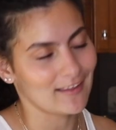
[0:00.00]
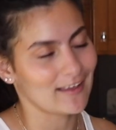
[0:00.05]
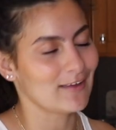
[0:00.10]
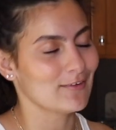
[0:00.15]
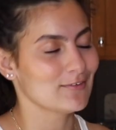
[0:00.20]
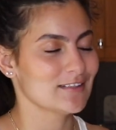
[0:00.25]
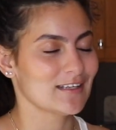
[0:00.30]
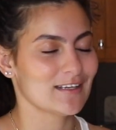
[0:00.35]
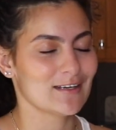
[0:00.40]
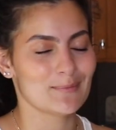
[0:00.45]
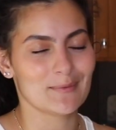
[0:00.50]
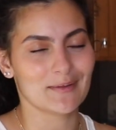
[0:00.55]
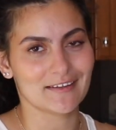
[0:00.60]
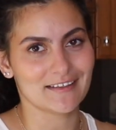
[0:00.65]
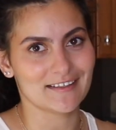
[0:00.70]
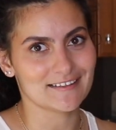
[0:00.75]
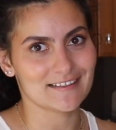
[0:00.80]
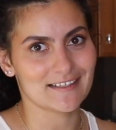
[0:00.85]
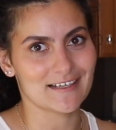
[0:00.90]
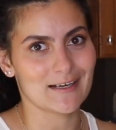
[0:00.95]
like I've said a
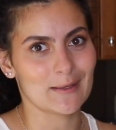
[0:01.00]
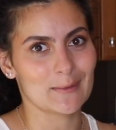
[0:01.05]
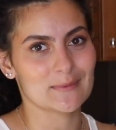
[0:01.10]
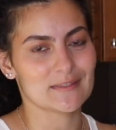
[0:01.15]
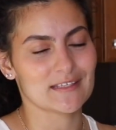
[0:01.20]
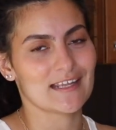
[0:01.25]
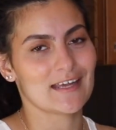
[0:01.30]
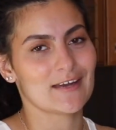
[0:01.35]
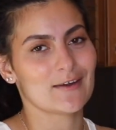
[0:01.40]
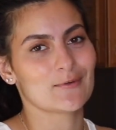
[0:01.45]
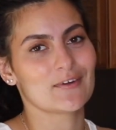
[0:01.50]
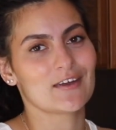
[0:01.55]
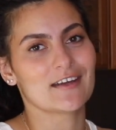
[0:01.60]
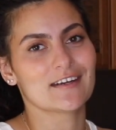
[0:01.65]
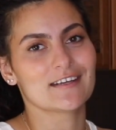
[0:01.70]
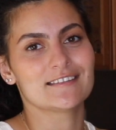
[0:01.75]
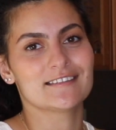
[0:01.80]
million times, and then I've got